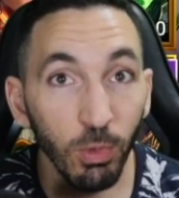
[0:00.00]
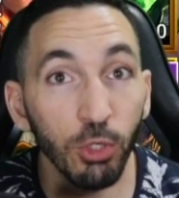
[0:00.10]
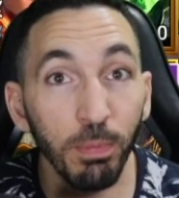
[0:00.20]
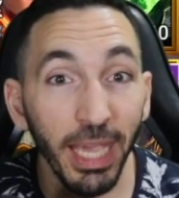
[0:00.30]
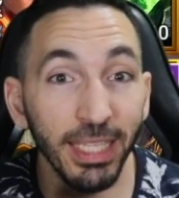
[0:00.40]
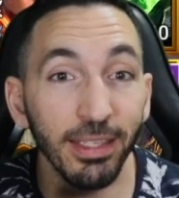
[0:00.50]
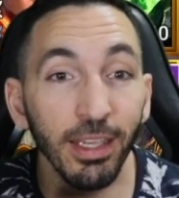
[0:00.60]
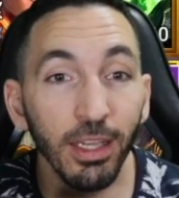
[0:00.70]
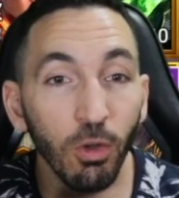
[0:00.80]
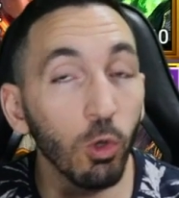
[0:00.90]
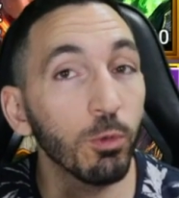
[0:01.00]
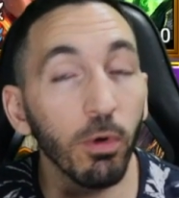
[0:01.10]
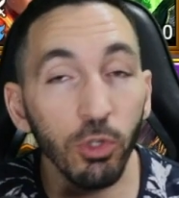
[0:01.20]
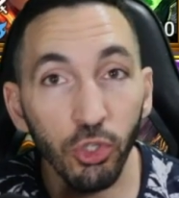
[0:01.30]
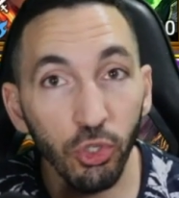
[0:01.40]
which makes
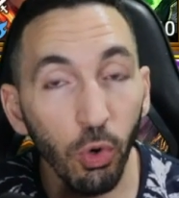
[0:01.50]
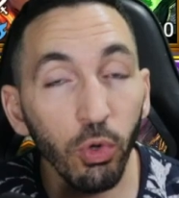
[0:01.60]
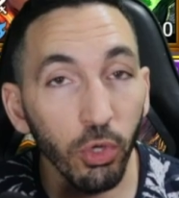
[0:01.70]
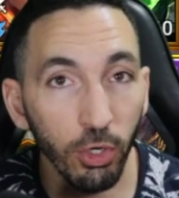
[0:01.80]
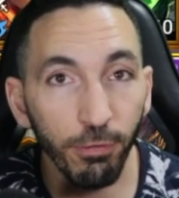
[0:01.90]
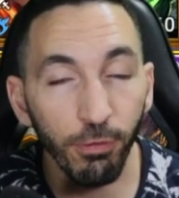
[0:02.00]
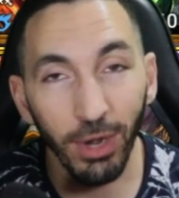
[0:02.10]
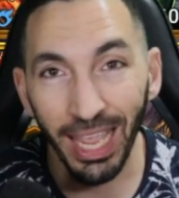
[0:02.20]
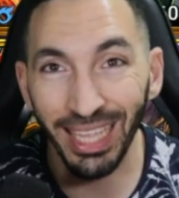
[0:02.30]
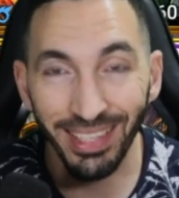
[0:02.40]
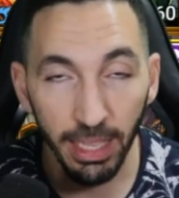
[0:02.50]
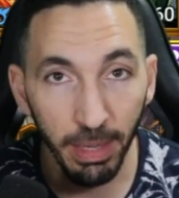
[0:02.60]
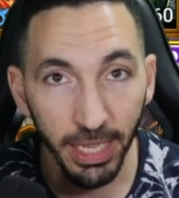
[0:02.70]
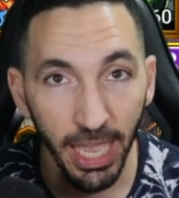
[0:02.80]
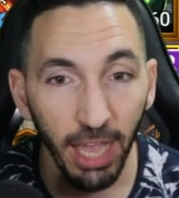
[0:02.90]
GHOSTBORN so good for endgame
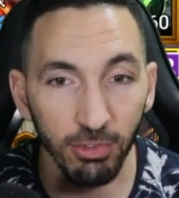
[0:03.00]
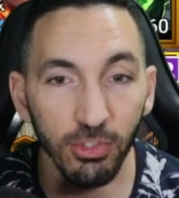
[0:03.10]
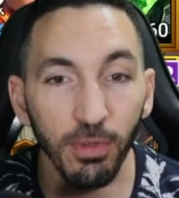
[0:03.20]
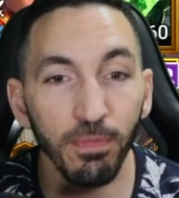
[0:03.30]
accounts.